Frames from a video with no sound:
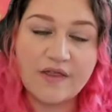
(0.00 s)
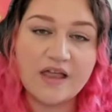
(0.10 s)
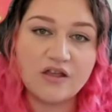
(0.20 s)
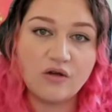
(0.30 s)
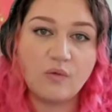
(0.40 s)

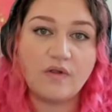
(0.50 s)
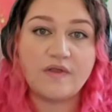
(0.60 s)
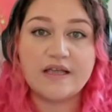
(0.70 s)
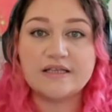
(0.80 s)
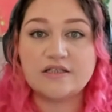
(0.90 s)
that you want
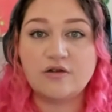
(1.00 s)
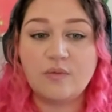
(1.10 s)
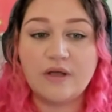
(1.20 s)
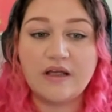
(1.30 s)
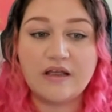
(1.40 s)
things to
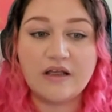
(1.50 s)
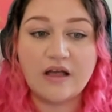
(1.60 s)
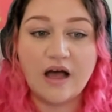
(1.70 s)
be,